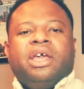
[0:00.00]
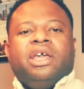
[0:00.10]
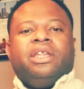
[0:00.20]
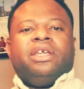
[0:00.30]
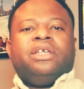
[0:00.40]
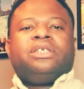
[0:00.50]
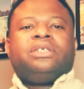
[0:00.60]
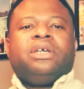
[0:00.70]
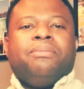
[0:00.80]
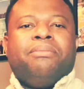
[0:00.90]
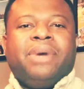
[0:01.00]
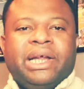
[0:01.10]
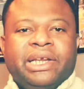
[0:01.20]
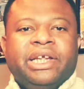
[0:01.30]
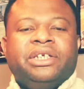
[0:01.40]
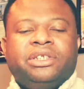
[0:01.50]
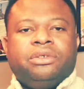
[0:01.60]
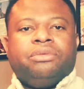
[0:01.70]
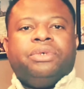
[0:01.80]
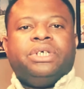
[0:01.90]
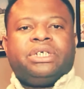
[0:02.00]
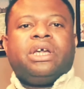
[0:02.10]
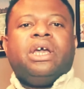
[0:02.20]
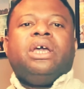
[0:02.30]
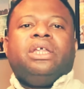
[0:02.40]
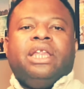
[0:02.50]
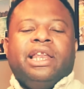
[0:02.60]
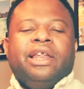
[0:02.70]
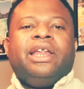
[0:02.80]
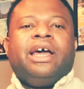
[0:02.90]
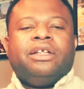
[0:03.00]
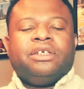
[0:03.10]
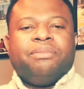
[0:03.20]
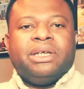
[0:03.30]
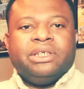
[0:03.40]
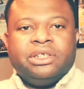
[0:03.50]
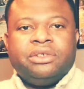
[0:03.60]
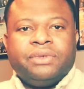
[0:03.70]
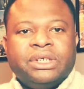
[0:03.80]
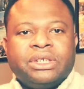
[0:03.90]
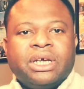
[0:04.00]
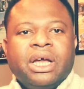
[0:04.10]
It is managed risk. They learn how to manage risk,